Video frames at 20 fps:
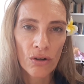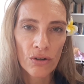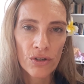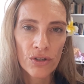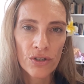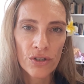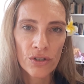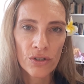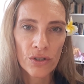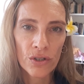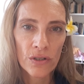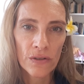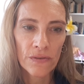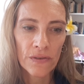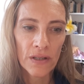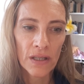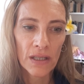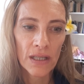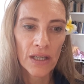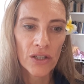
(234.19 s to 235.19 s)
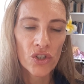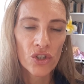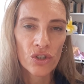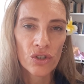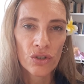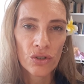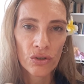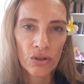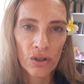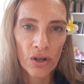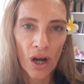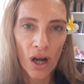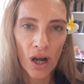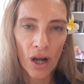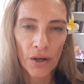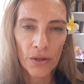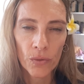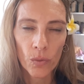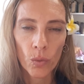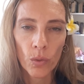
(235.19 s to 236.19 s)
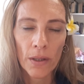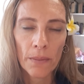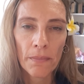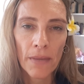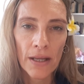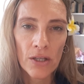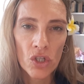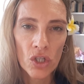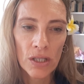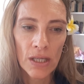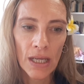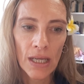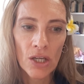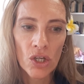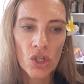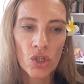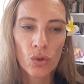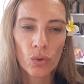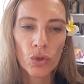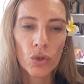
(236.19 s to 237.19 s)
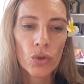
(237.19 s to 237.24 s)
assertive connection to God or imagination or